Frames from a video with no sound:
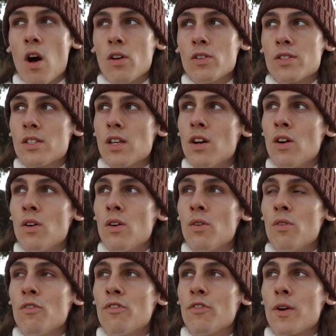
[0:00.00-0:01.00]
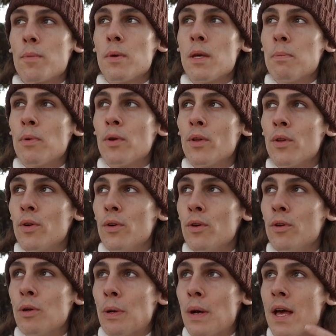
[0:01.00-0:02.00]
also for people
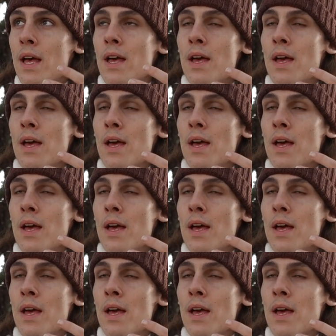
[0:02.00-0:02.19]
who